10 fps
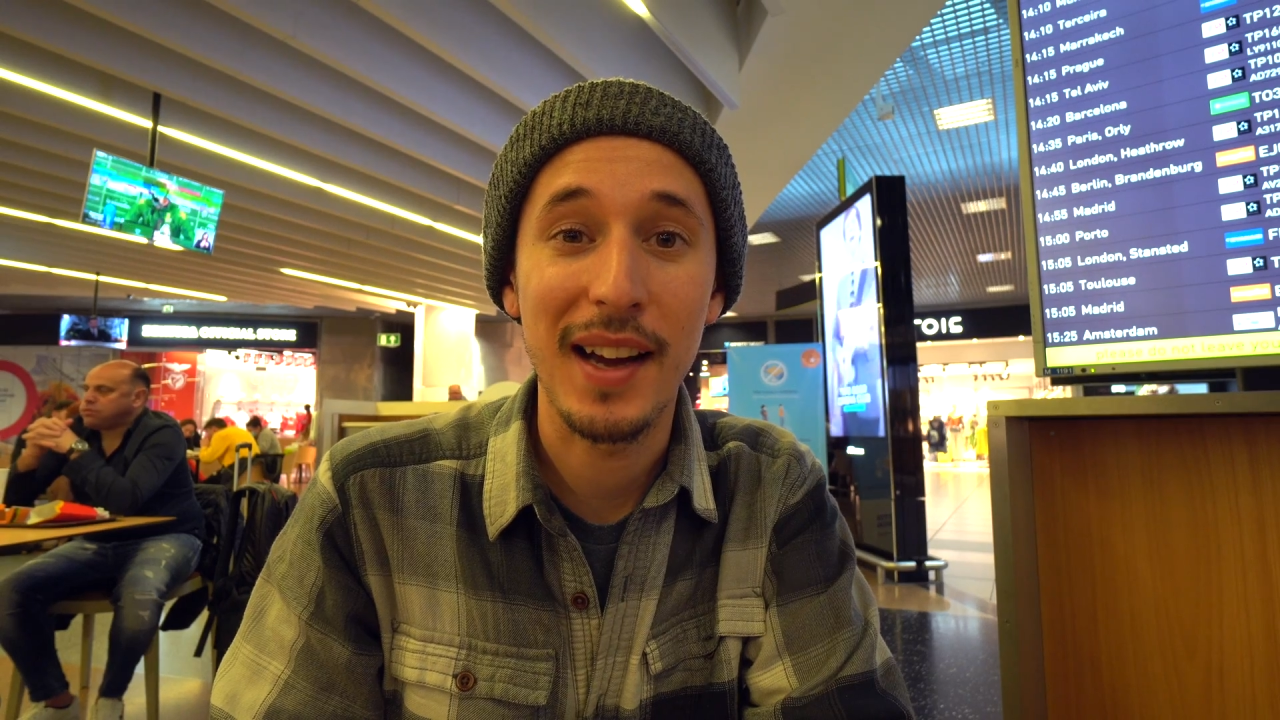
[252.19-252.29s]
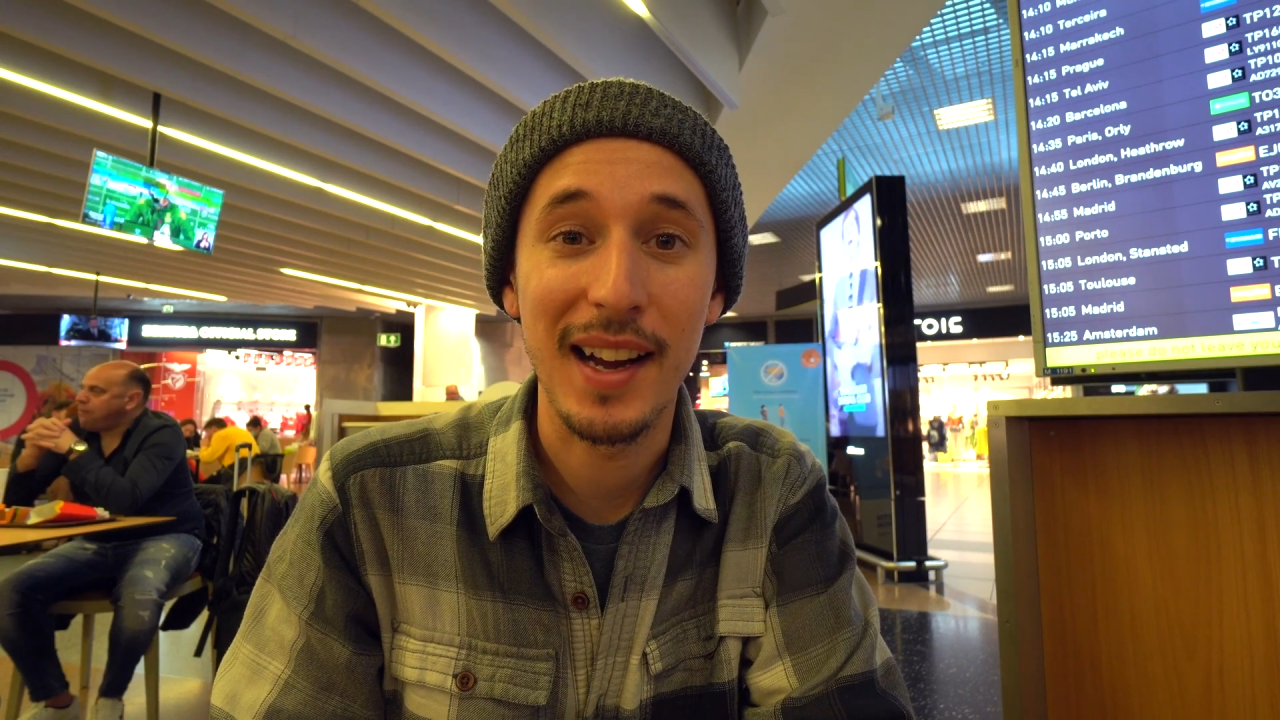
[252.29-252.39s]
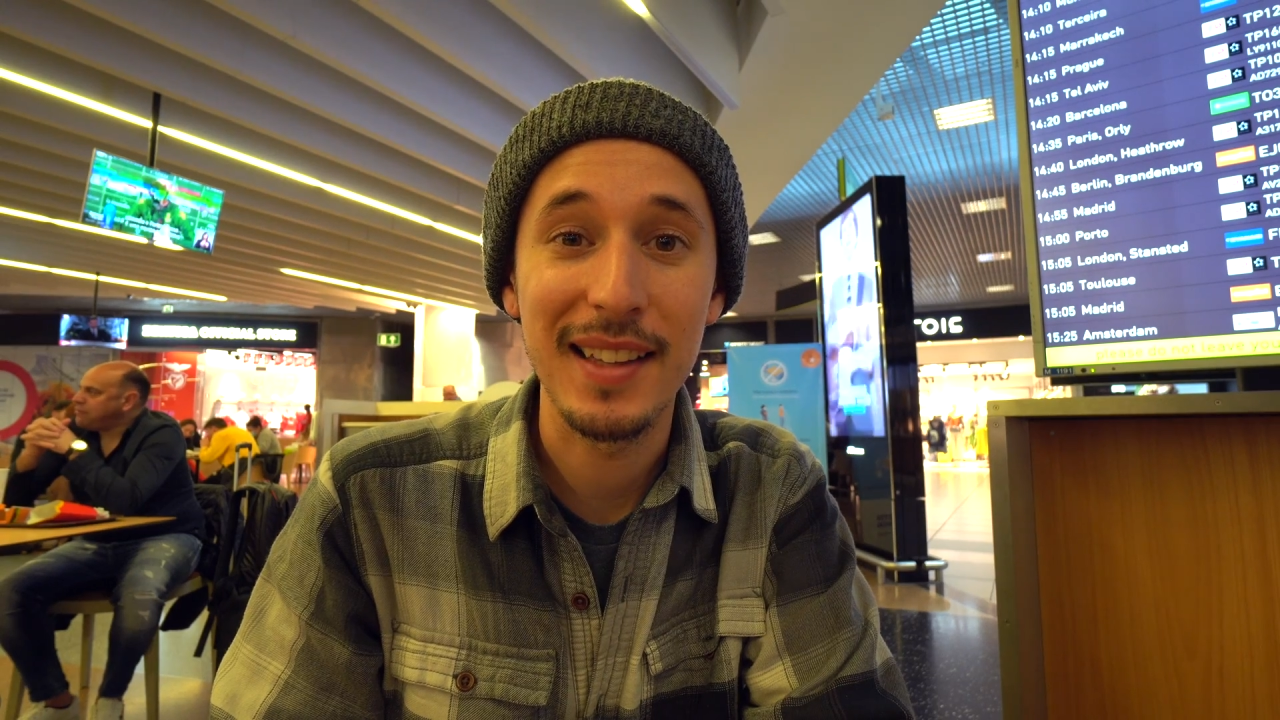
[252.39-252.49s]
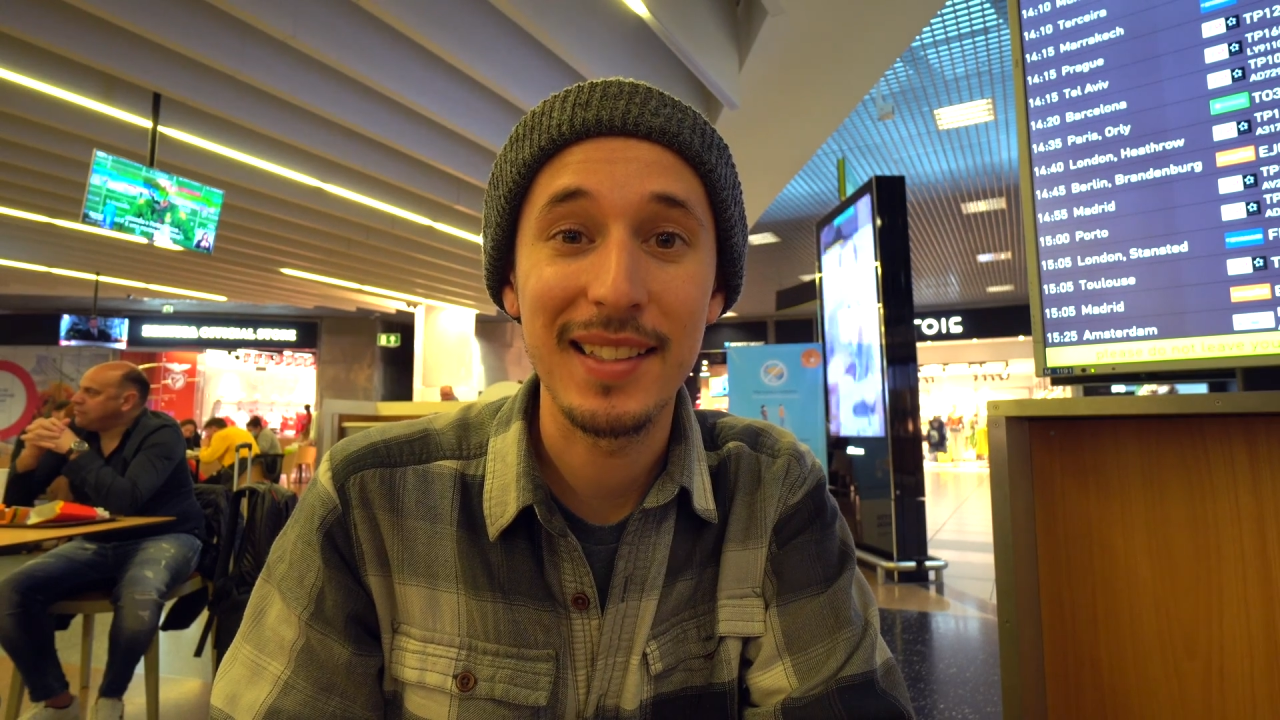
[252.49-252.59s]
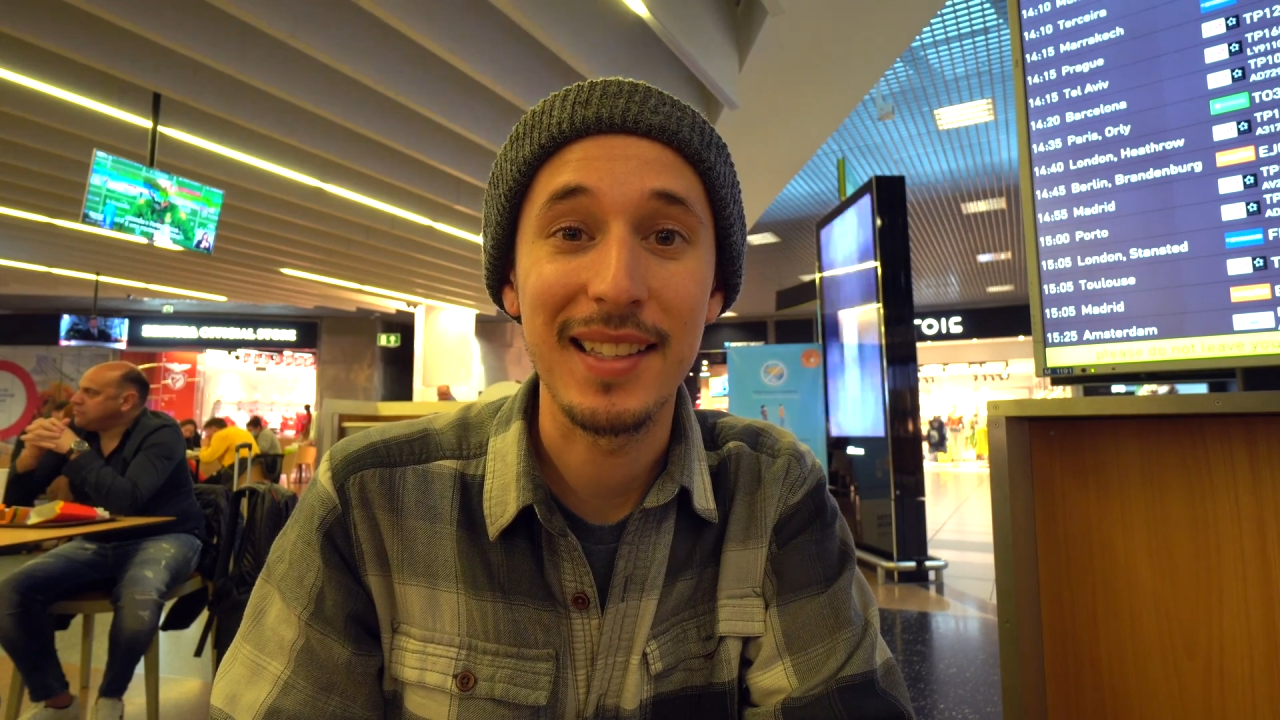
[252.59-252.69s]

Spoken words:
the island